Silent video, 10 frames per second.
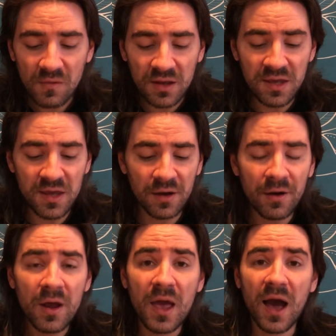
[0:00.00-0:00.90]

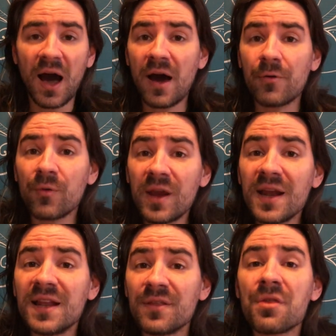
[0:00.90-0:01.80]
here are
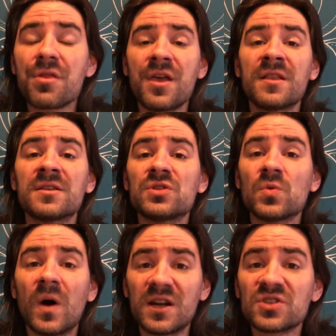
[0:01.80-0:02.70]
really the thing that
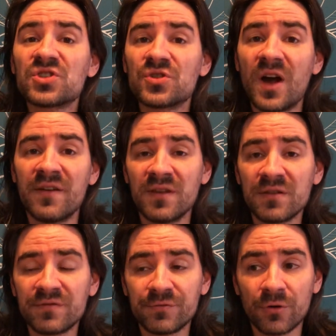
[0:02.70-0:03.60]
you are
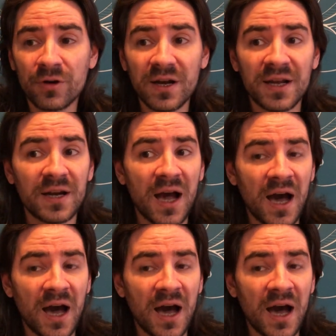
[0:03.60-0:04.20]
striving for and